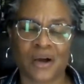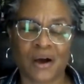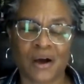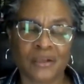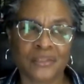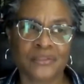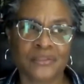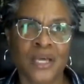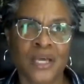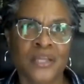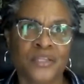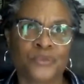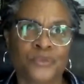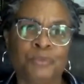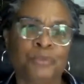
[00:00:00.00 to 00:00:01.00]
all
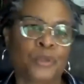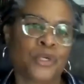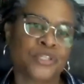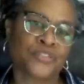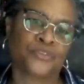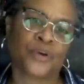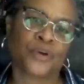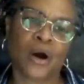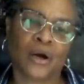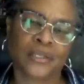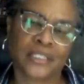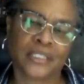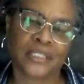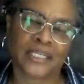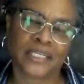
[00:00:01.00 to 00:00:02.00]
the reports for all
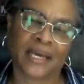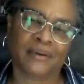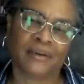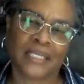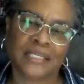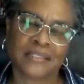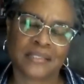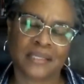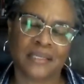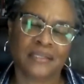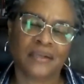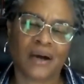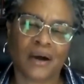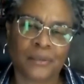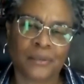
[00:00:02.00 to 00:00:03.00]
the counties in
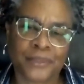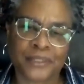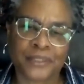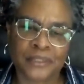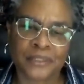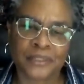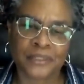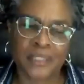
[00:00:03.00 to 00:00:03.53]
Auburn.